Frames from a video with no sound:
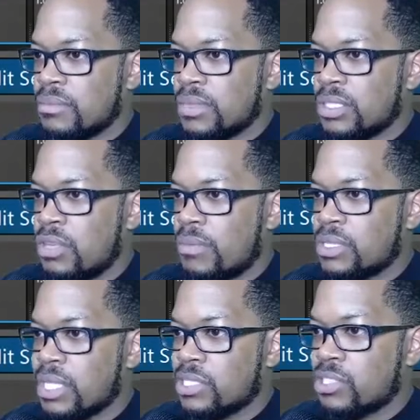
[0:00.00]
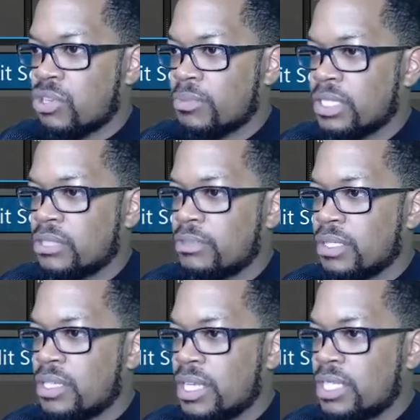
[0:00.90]
it's almost like sculpting a little bit.
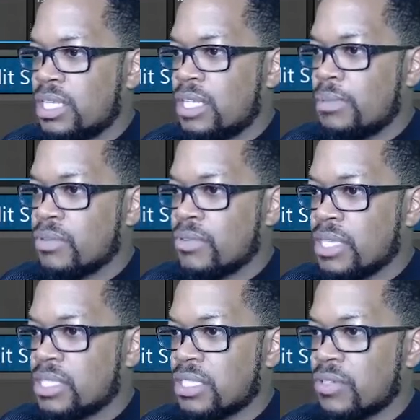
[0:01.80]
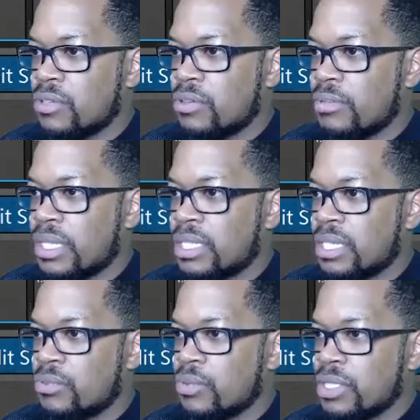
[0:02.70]
You got to keep the rest of it going back
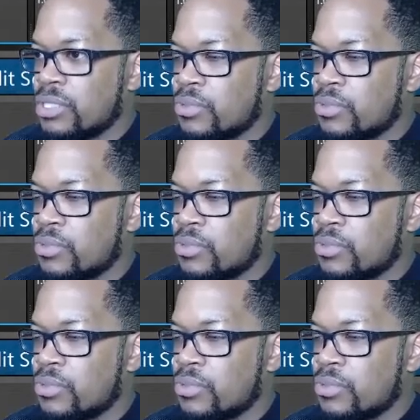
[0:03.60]
down to 1 as